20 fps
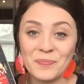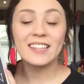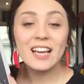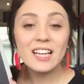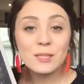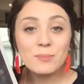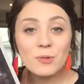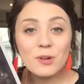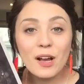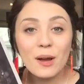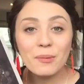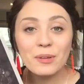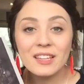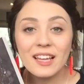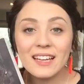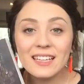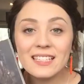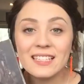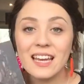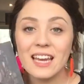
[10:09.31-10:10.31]
Last book I would
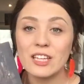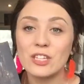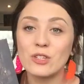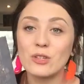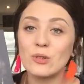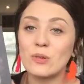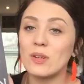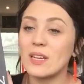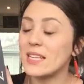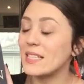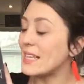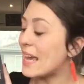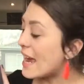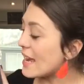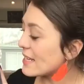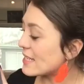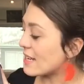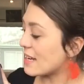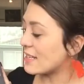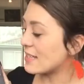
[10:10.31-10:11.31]
like to get to is
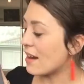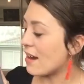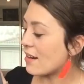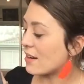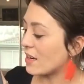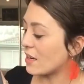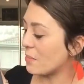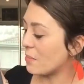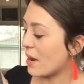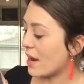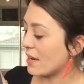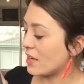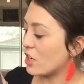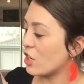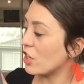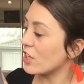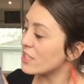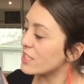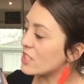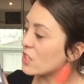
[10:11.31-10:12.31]
I Darkened by
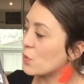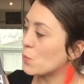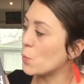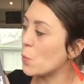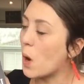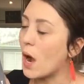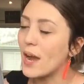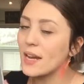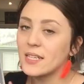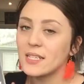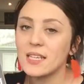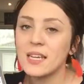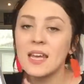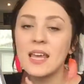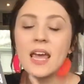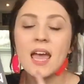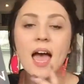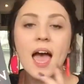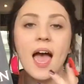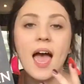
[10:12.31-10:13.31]
Kirsten White,
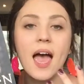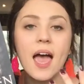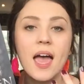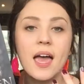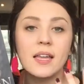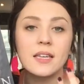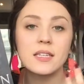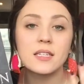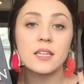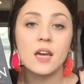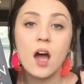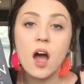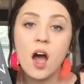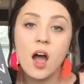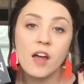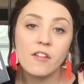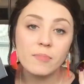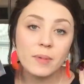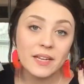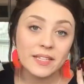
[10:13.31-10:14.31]
and
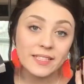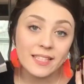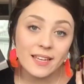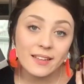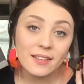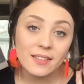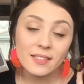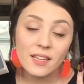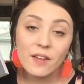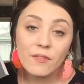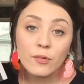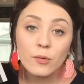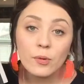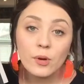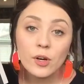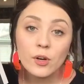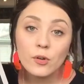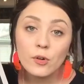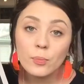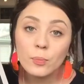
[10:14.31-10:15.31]
I've been seeing this
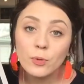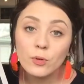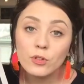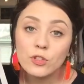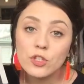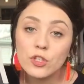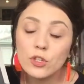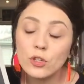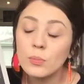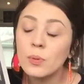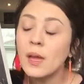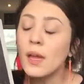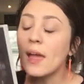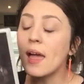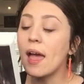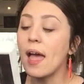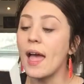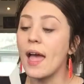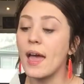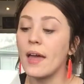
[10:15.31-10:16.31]
everywhere on BookTube,
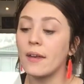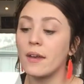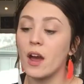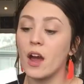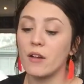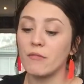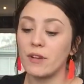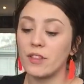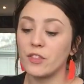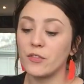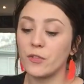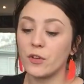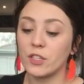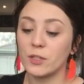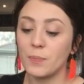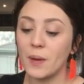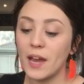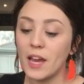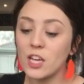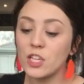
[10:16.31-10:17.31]
and I read the
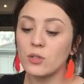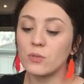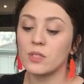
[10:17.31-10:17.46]
first page.